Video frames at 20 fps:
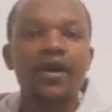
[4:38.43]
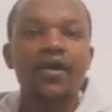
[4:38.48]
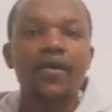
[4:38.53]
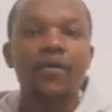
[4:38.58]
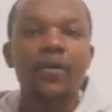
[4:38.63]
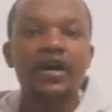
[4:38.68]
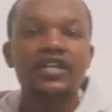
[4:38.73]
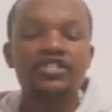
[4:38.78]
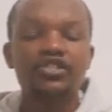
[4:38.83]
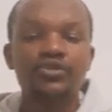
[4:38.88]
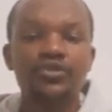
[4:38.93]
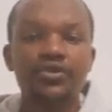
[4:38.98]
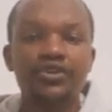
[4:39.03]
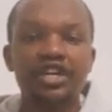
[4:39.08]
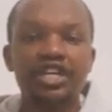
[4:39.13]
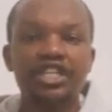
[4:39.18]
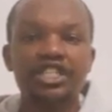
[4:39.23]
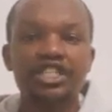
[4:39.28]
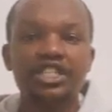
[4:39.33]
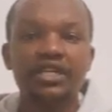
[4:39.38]
Once you
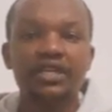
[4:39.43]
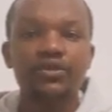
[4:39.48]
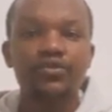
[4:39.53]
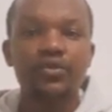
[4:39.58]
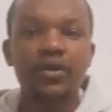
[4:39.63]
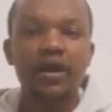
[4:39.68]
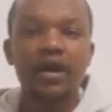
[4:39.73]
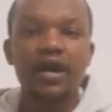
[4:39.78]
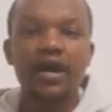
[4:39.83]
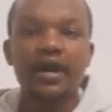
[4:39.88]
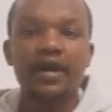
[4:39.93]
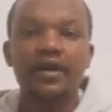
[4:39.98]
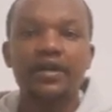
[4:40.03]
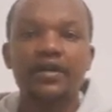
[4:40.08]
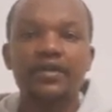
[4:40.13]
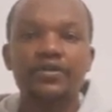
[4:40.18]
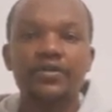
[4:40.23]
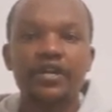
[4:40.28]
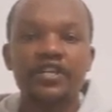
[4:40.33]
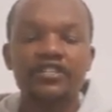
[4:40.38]
reach your
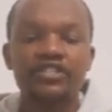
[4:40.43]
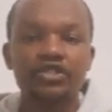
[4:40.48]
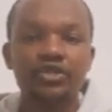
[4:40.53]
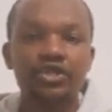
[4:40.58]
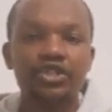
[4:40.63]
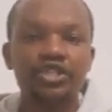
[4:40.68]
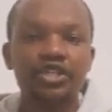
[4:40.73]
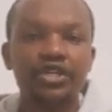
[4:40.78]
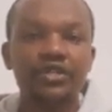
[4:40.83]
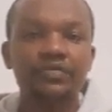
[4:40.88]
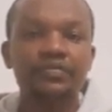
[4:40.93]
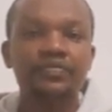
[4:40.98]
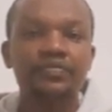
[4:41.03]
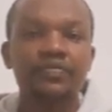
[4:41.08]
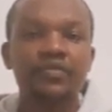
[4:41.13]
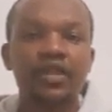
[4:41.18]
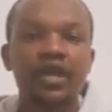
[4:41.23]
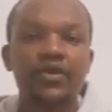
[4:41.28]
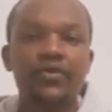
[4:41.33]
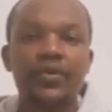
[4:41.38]
institution,
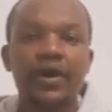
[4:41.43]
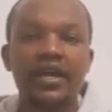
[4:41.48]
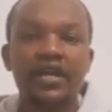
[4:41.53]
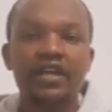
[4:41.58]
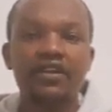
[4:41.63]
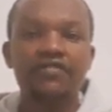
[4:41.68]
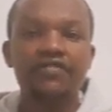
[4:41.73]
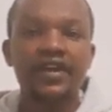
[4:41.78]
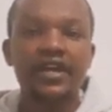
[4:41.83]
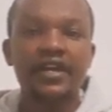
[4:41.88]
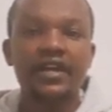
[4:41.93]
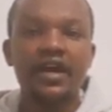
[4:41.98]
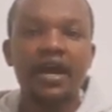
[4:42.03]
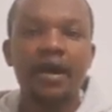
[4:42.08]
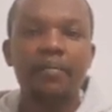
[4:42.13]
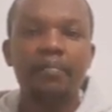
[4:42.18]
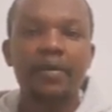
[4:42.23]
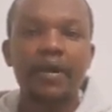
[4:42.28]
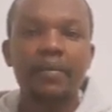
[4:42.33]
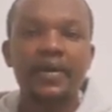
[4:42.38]
you are given
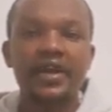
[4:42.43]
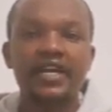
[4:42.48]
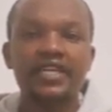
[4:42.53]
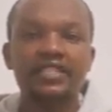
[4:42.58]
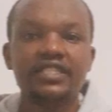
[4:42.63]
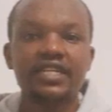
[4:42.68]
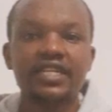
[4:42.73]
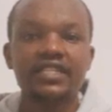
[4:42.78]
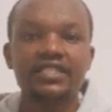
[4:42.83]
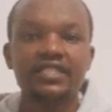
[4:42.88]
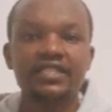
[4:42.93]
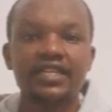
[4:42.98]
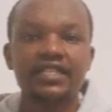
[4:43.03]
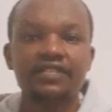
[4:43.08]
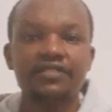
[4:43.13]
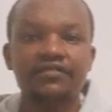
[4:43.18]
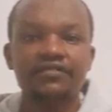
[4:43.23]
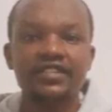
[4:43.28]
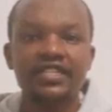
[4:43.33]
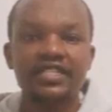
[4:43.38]
a permanent
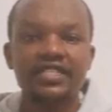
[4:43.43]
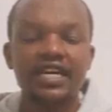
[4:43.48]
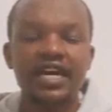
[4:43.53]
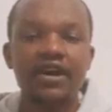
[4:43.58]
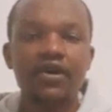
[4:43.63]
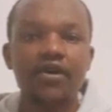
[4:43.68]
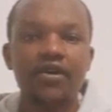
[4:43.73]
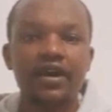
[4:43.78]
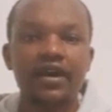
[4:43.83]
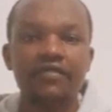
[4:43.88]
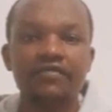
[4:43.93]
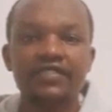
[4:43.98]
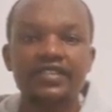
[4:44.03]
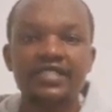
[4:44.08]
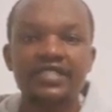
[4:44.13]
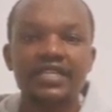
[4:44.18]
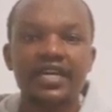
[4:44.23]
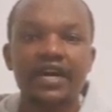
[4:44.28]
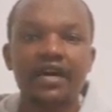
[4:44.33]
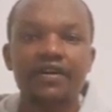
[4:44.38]
residence visa or a
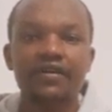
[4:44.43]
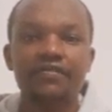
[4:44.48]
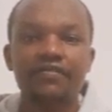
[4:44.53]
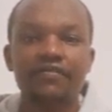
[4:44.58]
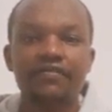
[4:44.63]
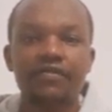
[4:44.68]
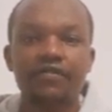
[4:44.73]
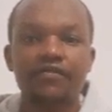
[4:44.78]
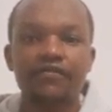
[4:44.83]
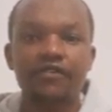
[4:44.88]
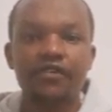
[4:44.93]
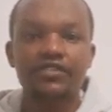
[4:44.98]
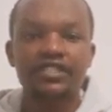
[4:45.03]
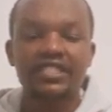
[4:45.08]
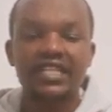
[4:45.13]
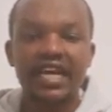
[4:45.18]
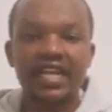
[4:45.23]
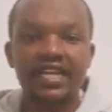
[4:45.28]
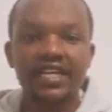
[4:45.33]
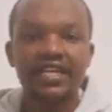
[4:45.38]
visa for
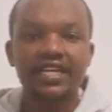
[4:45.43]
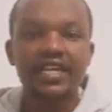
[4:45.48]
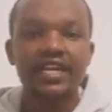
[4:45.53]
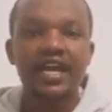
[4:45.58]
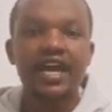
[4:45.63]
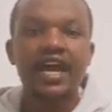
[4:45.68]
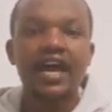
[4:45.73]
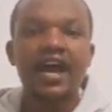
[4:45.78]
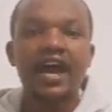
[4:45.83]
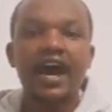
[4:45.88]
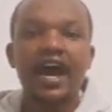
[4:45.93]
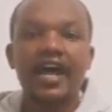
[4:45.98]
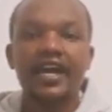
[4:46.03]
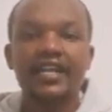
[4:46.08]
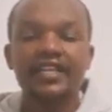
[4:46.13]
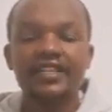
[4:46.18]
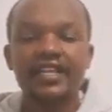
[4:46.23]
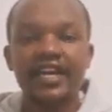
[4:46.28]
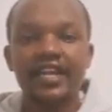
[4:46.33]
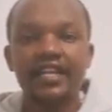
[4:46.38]
studying,
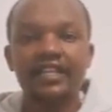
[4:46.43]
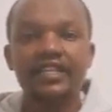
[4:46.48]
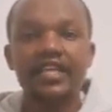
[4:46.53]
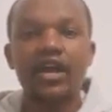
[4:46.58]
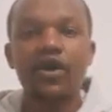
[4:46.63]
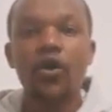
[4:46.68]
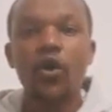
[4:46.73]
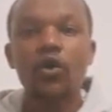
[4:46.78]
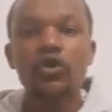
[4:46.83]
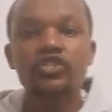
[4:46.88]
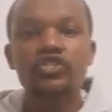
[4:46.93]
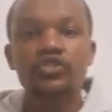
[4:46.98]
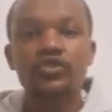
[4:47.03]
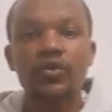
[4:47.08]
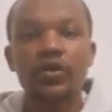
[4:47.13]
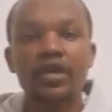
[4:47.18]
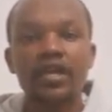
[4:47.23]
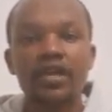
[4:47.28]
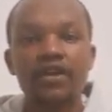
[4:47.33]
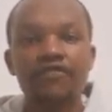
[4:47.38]
and then they
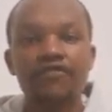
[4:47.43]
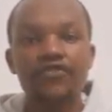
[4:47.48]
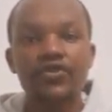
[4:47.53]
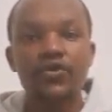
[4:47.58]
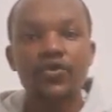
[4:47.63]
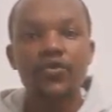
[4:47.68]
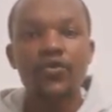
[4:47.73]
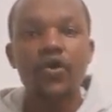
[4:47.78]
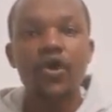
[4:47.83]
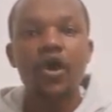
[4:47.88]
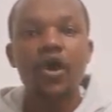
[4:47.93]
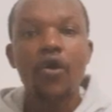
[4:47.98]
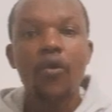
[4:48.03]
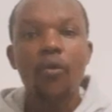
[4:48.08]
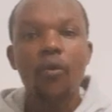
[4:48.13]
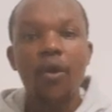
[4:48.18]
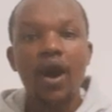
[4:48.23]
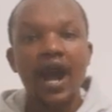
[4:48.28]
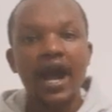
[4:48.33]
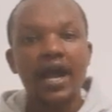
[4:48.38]
also give you
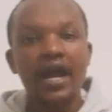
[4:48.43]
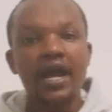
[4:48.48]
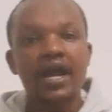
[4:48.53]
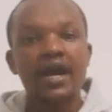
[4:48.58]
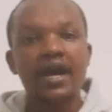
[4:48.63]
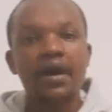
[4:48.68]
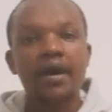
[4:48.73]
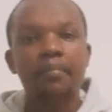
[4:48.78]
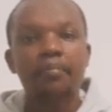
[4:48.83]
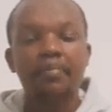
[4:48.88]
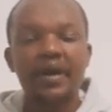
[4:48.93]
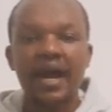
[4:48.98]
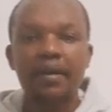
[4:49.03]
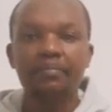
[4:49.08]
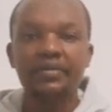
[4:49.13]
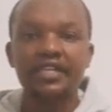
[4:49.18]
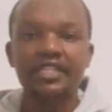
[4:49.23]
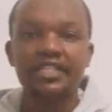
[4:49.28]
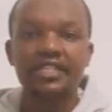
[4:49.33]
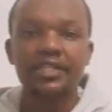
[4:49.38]
work
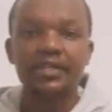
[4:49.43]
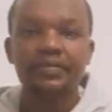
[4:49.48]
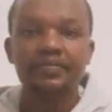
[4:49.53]
permit.